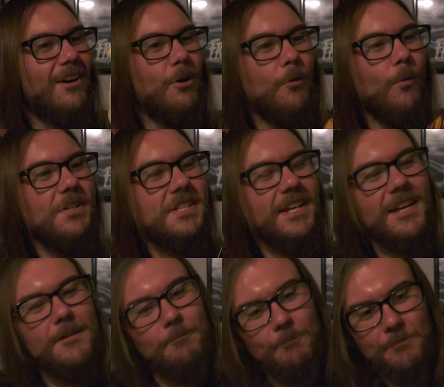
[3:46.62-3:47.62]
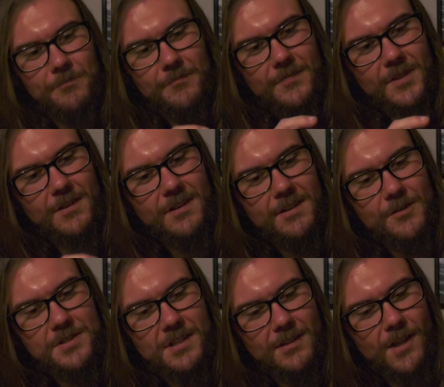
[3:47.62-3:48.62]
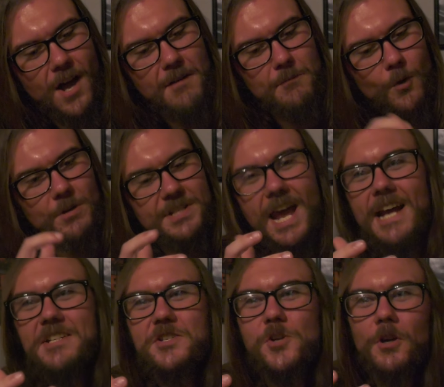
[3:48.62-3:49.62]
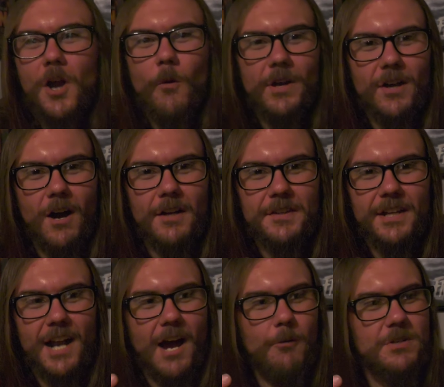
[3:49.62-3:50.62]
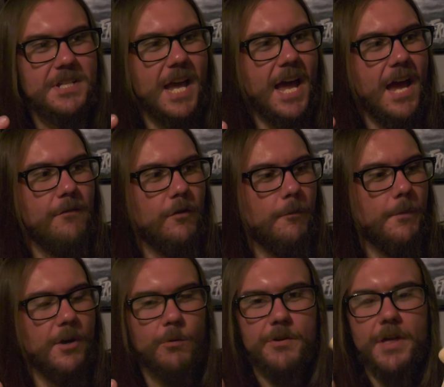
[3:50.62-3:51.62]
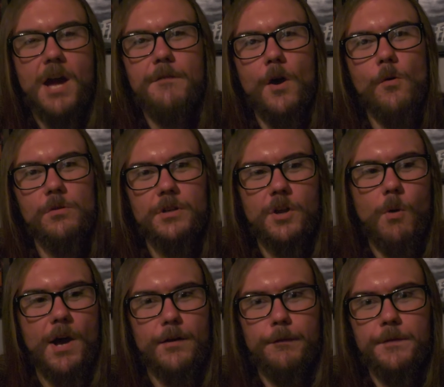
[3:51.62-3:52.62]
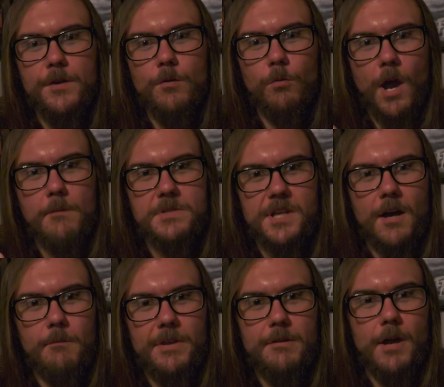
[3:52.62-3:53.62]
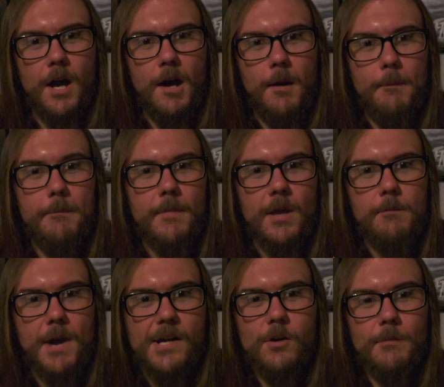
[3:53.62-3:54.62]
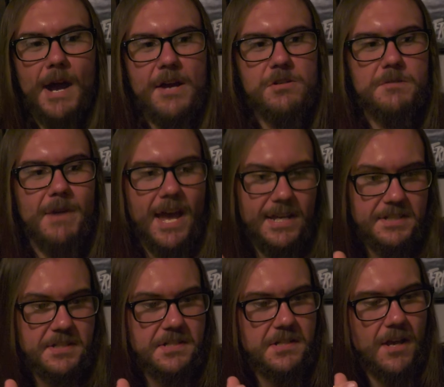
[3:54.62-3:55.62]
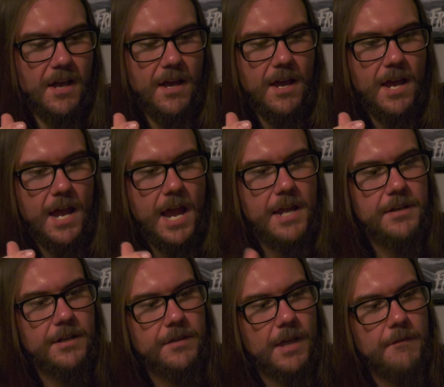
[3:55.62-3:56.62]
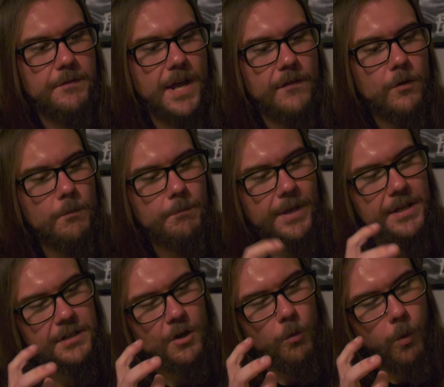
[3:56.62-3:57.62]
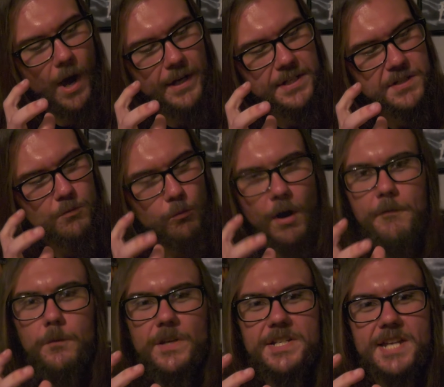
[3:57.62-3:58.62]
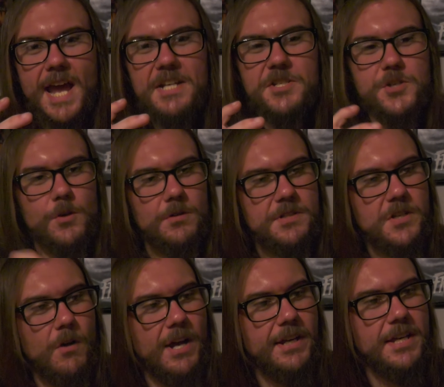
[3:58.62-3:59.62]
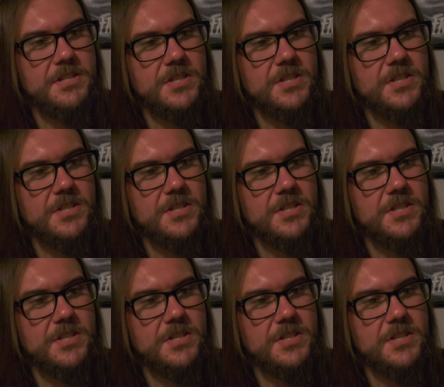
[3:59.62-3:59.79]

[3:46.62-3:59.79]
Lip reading: Once again, there's a lot more texture going on than I was ever familiar with. I've owned quite a few Rob Zombie Michael Myers masks, and they've never been quite as roughly textured, so I guess